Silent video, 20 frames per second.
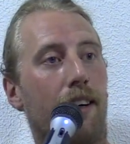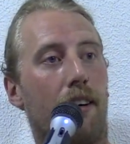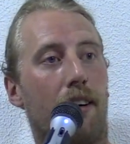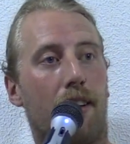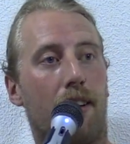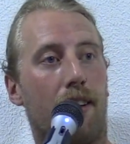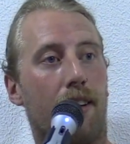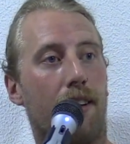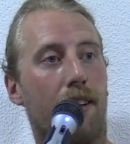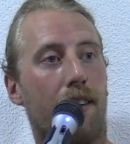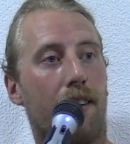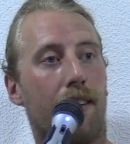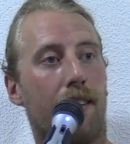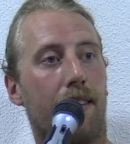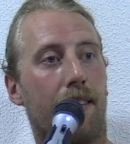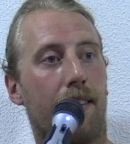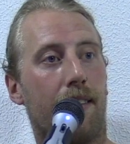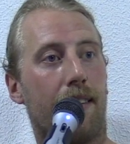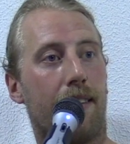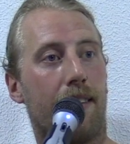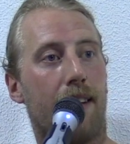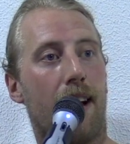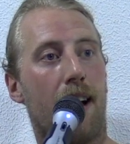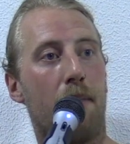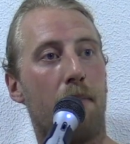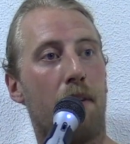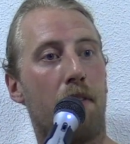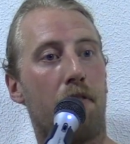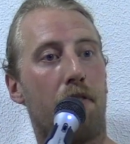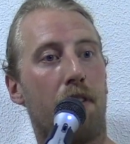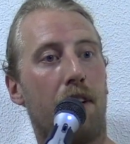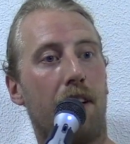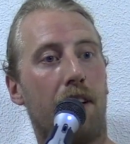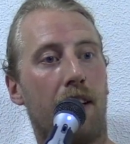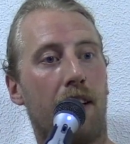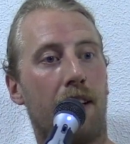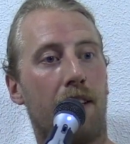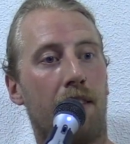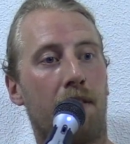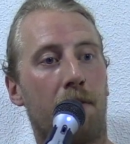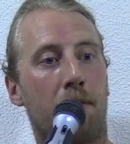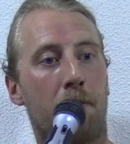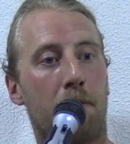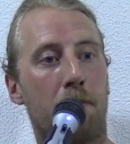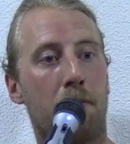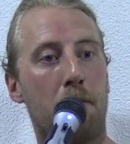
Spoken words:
on the time in Finland,